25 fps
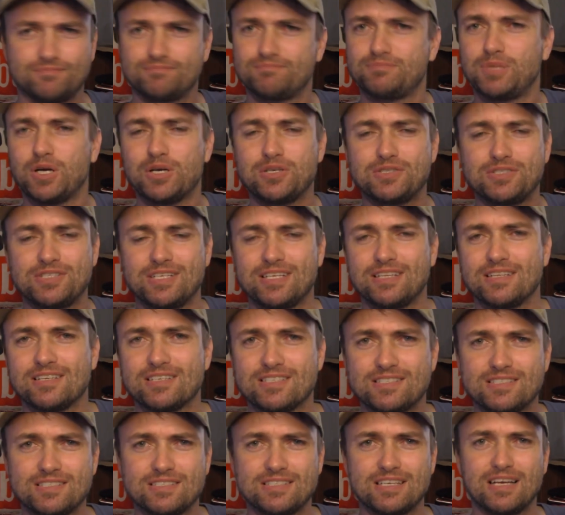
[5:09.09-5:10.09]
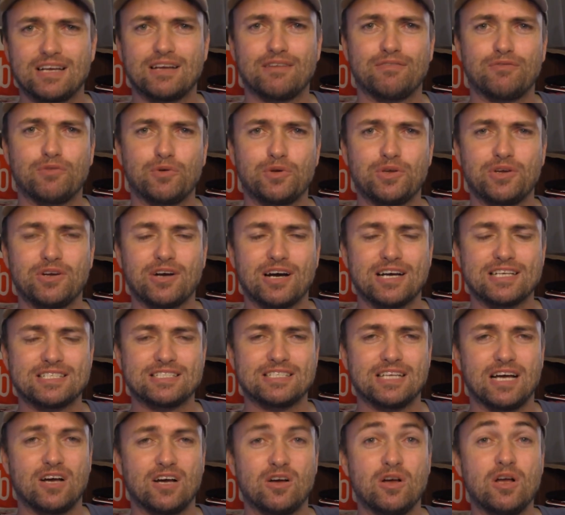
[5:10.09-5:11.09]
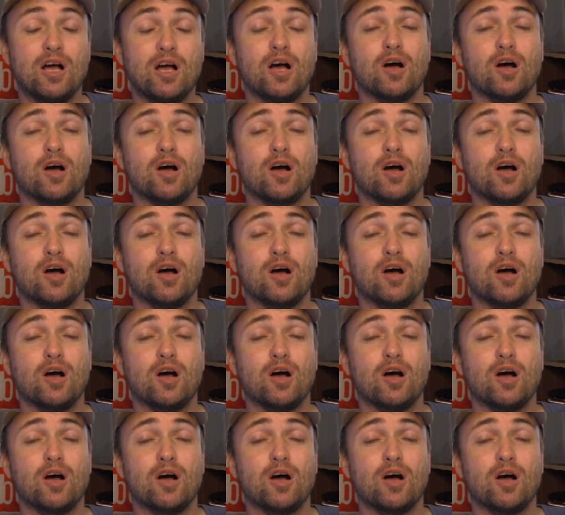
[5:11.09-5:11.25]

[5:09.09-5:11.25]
posting this for you guys now.